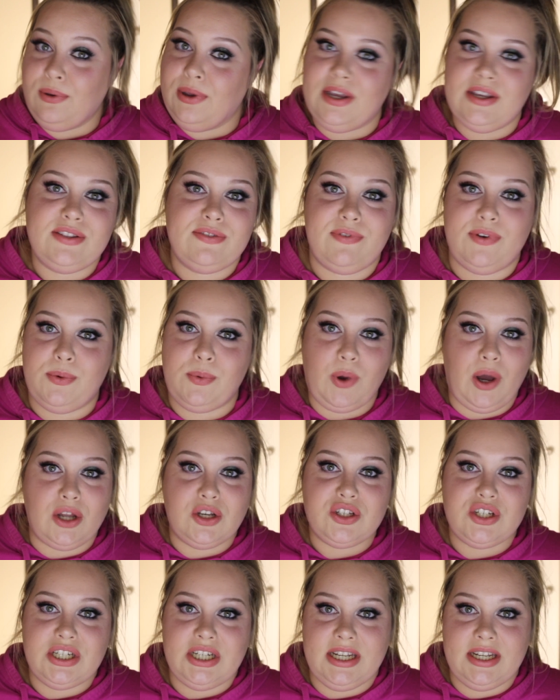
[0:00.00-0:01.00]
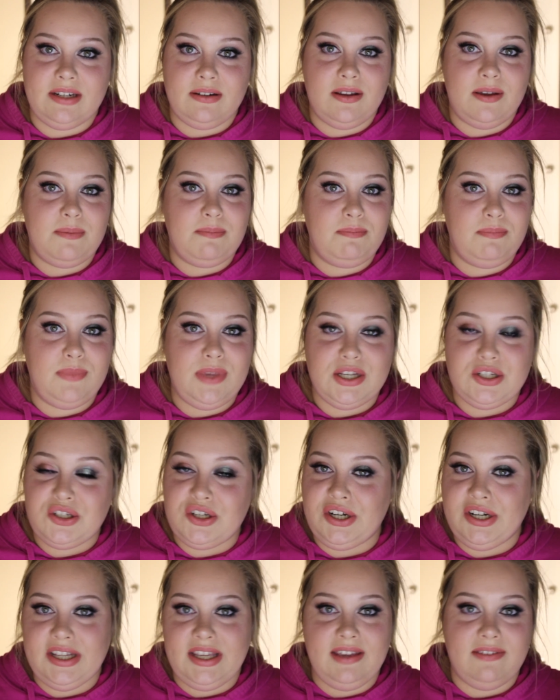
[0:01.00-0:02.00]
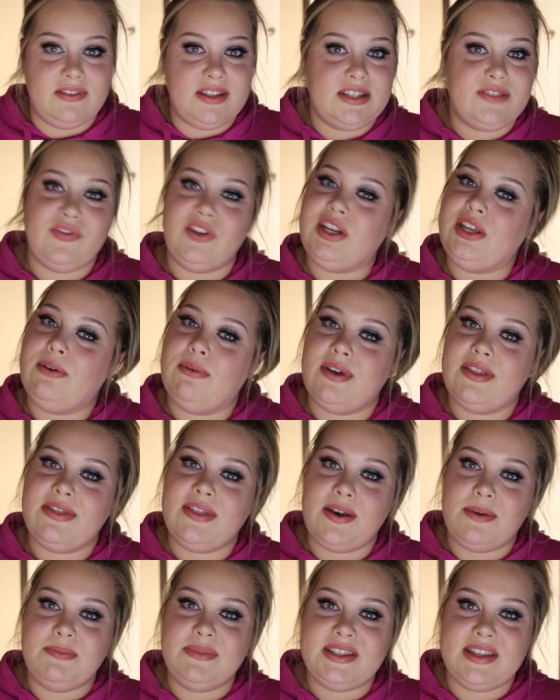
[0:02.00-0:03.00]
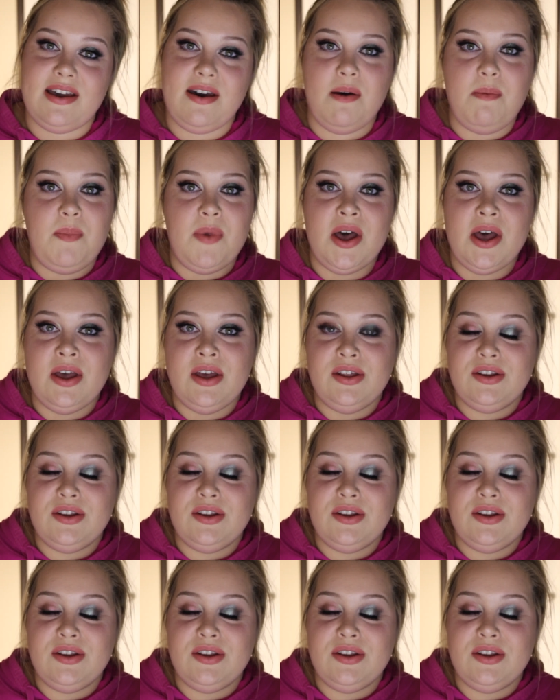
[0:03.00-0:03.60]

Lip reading: guys for watching. Make sure to give this video a thumbs up.